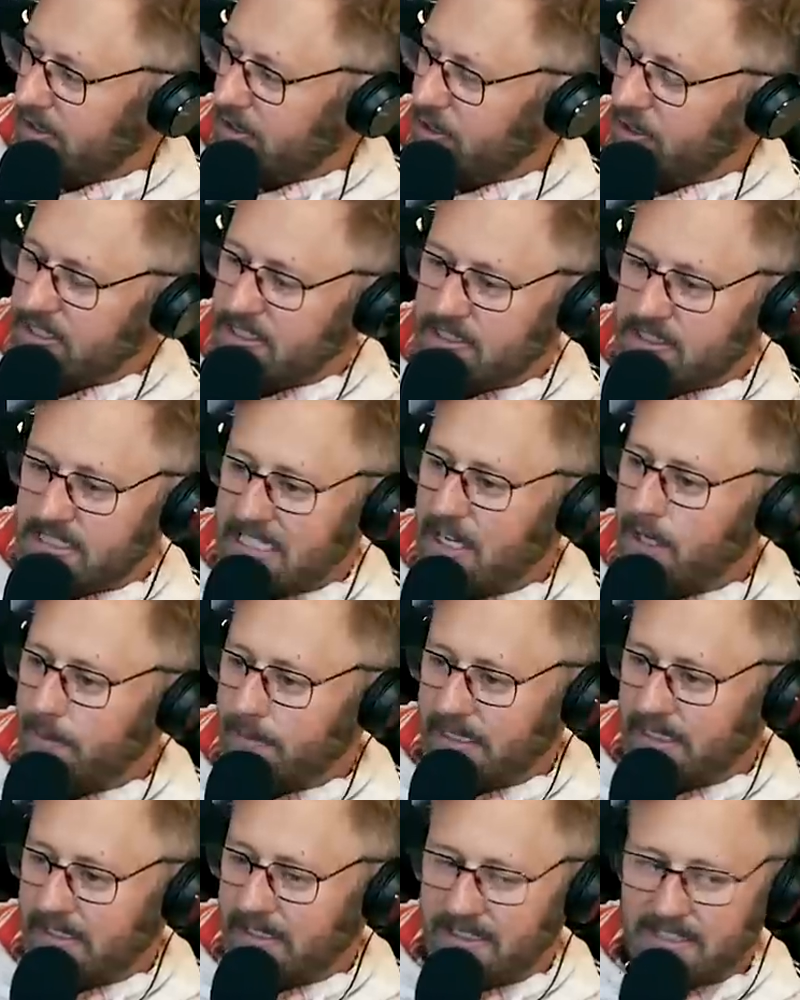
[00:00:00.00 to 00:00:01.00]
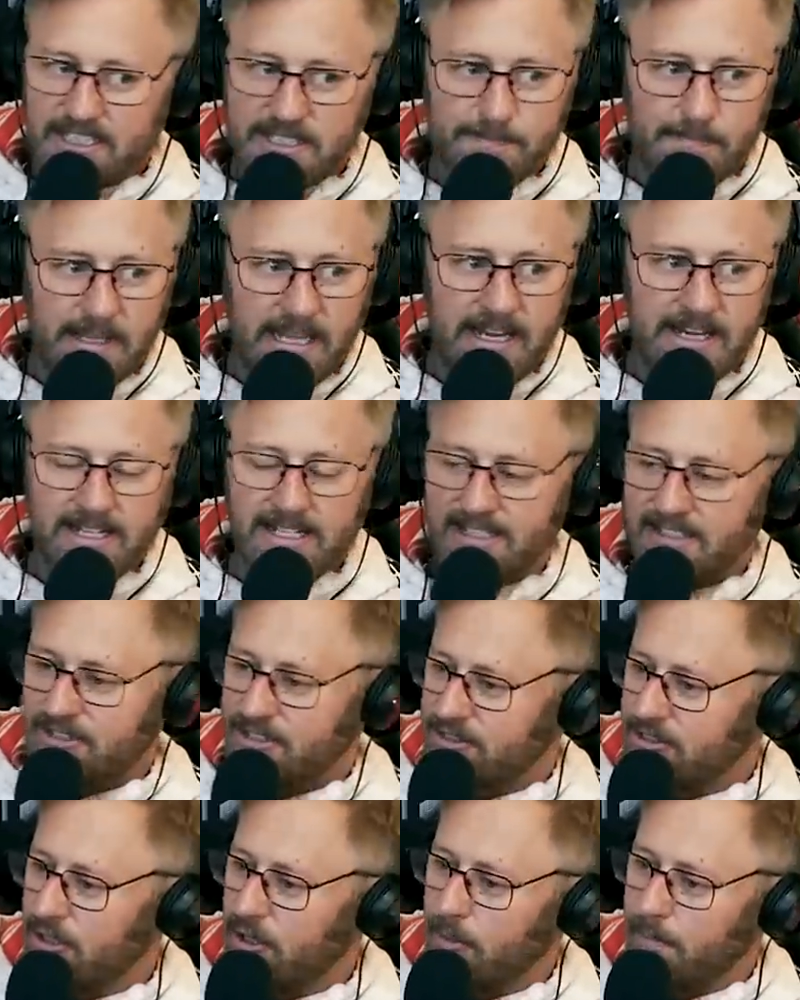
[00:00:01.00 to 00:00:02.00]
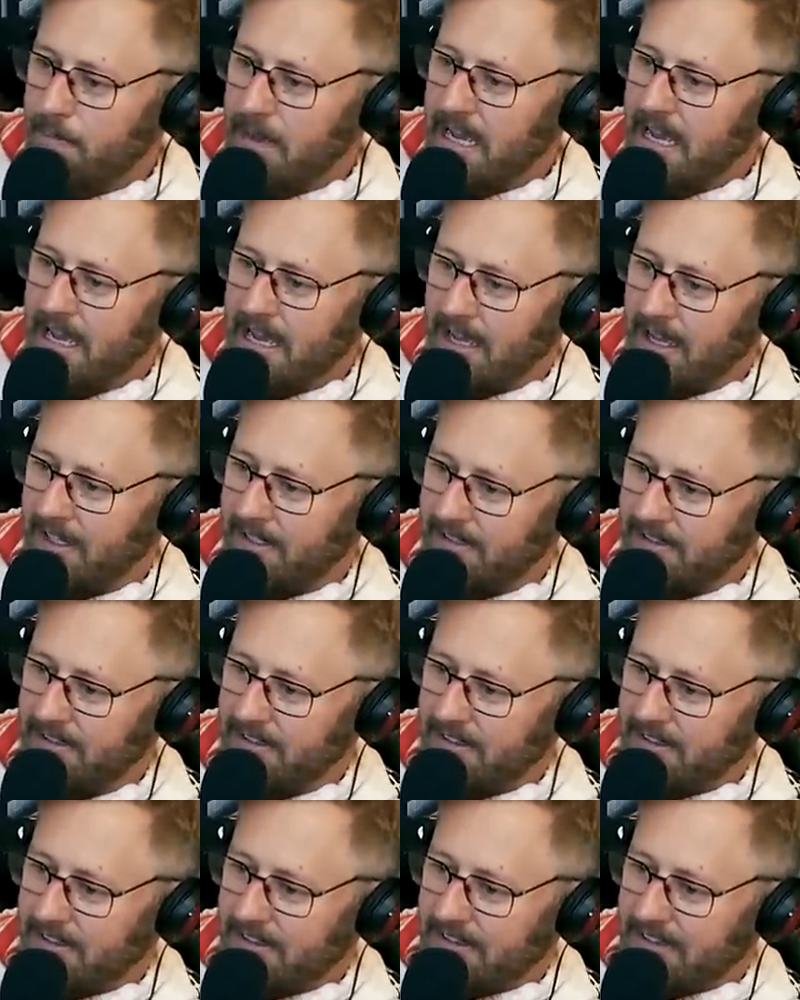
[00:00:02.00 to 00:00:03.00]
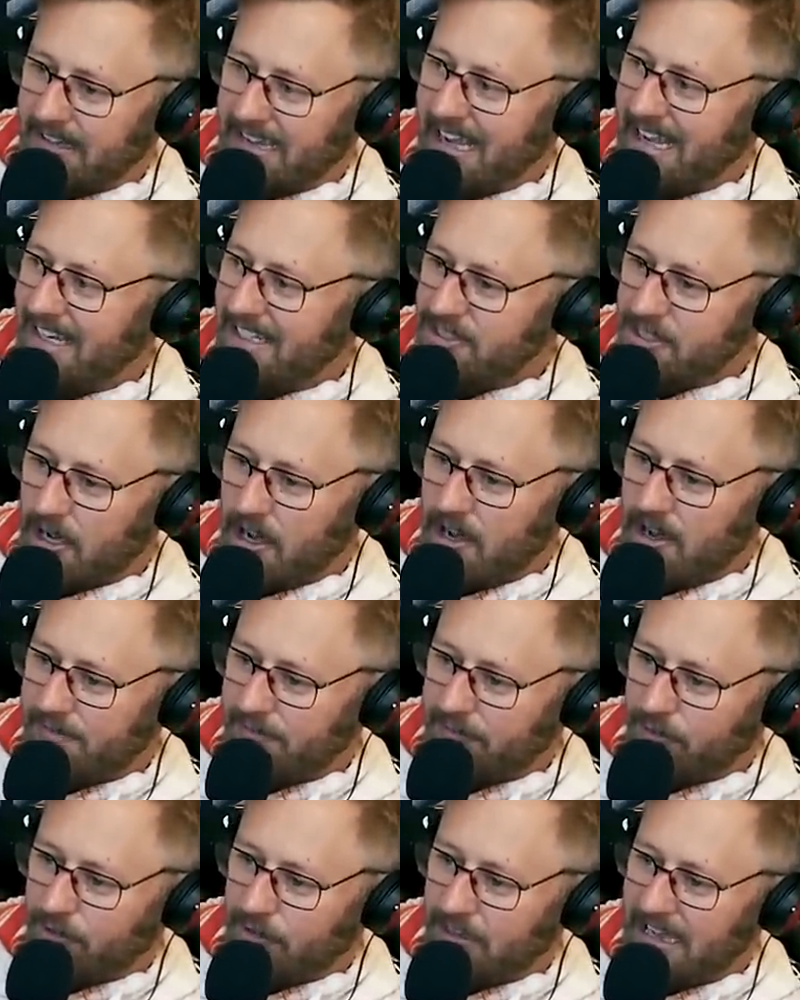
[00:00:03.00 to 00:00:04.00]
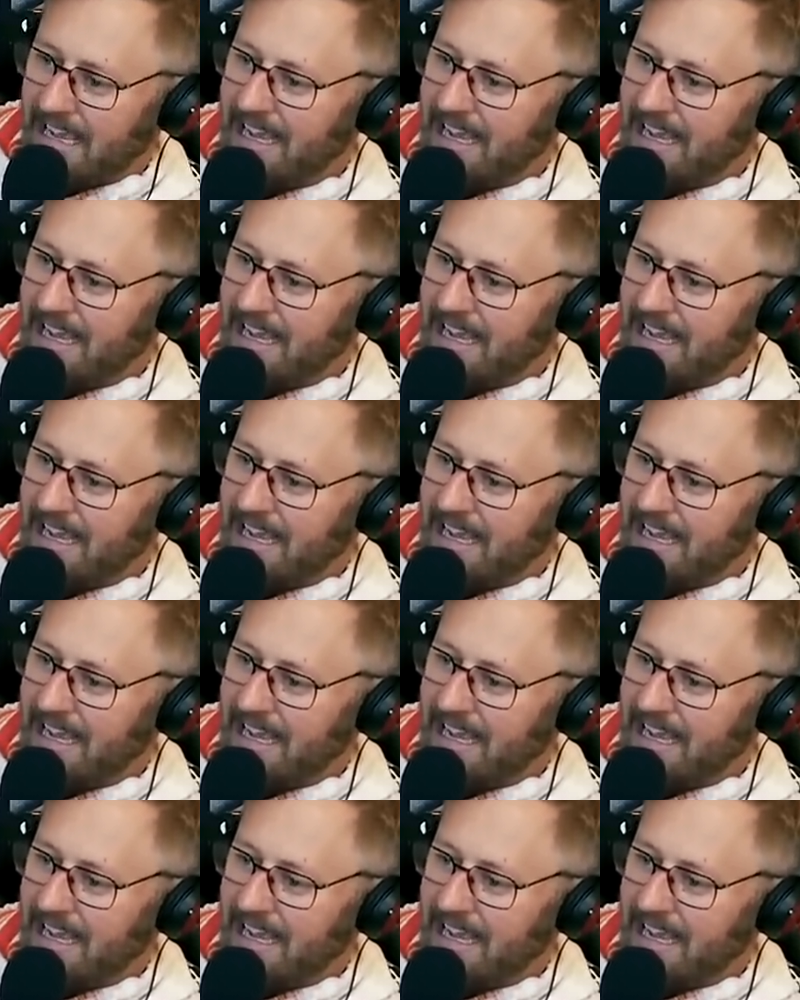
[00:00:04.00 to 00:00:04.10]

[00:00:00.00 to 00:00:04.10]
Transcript: could tell me that this painting is so bad and it's awful.